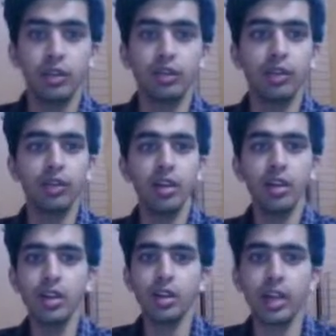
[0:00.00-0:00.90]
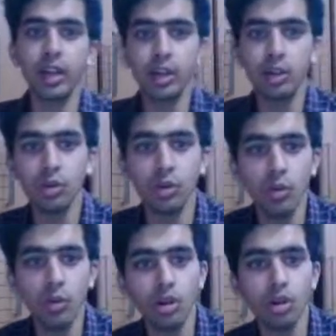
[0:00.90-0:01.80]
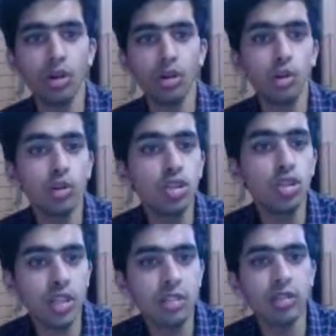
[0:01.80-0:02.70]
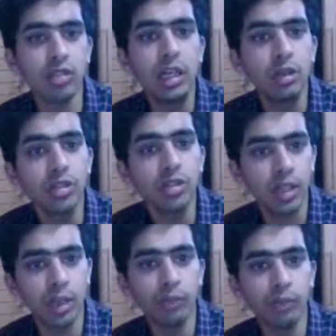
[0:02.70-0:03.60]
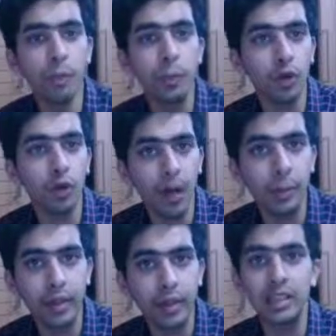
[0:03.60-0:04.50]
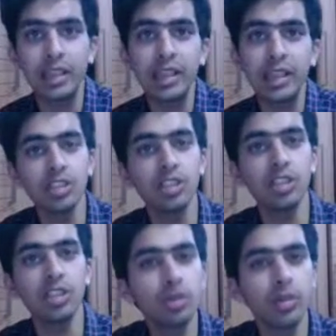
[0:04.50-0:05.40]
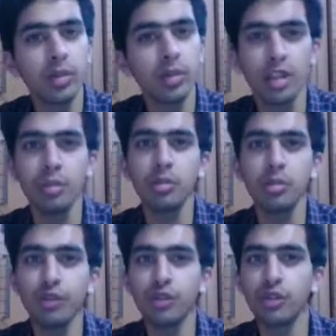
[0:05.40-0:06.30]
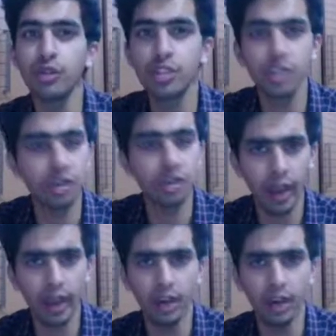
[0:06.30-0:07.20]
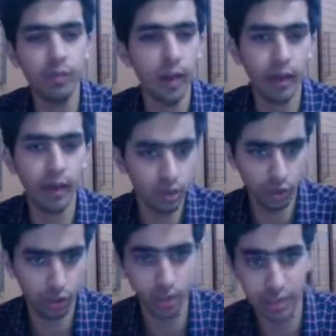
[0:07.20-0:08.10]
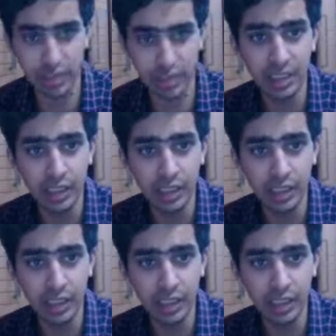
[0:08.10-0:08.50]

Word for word: we will get to know what all tool chains we need to set up for programming the Texas Instruments MSP430 line of microcontrollers.